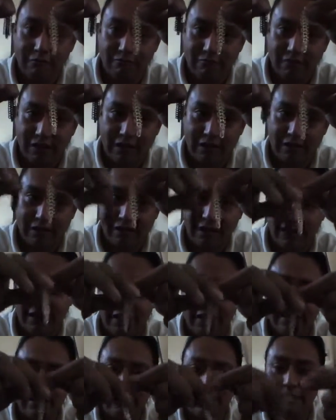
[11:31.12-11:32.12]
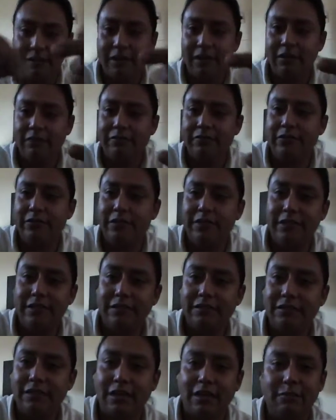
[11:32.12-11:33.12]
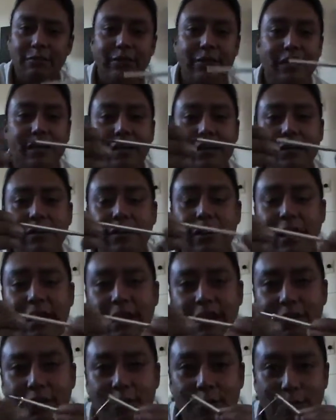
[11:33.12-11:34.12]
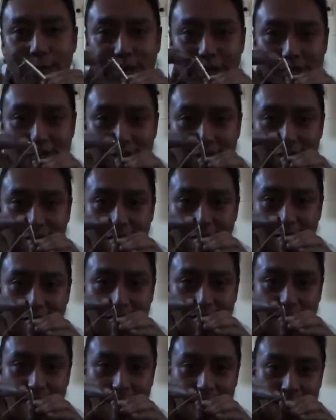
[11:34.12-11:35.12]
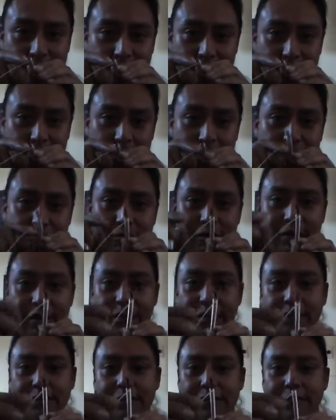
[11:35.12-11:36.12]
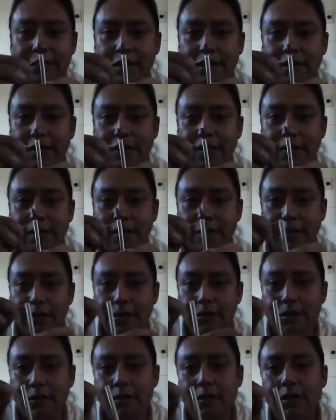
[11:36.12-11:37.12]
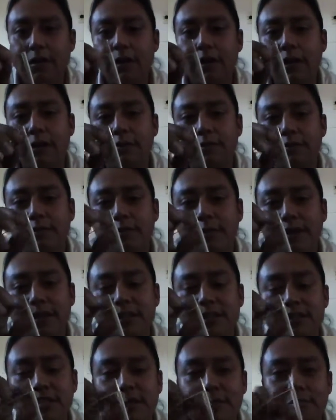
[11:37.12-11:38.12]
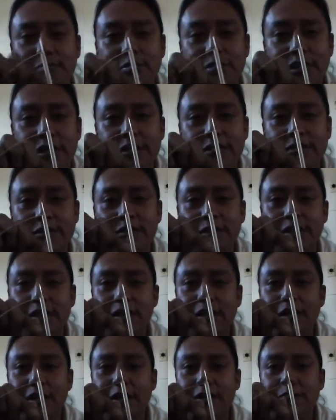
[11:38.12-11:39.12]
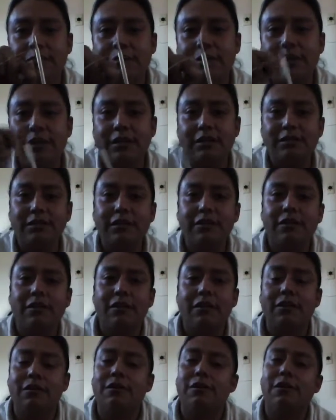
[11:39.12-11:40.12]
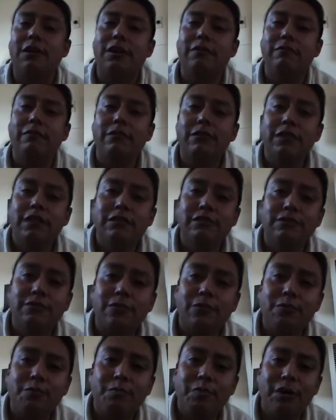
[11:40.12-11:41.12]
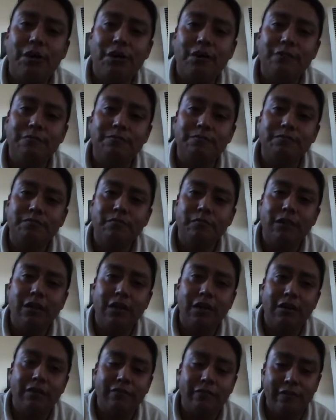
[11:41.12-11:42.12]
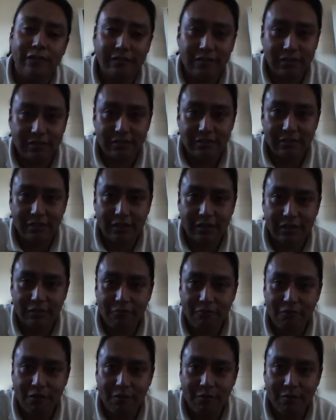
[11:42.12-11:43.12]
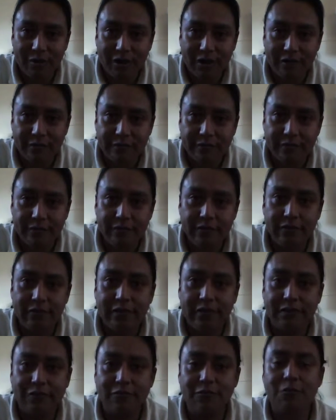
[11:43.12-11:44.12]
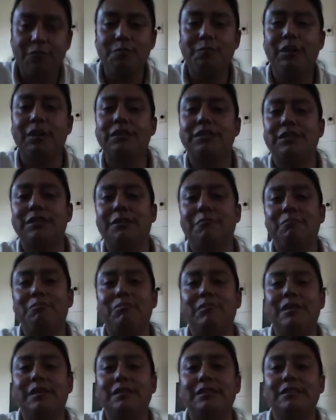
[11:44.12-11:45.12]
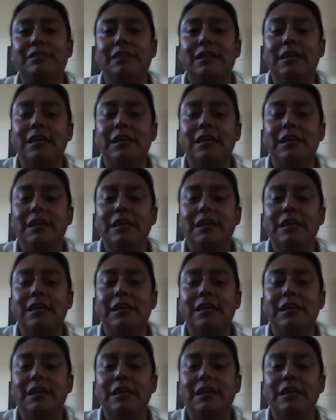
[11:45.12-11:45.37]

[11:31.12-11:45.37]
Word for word: at the end, after this, I'll be hand coping sawing it with to make the jump rings, because there are, I've looked at store-bought, for instance, like at Walmart, I've looked at store-bought jump rings,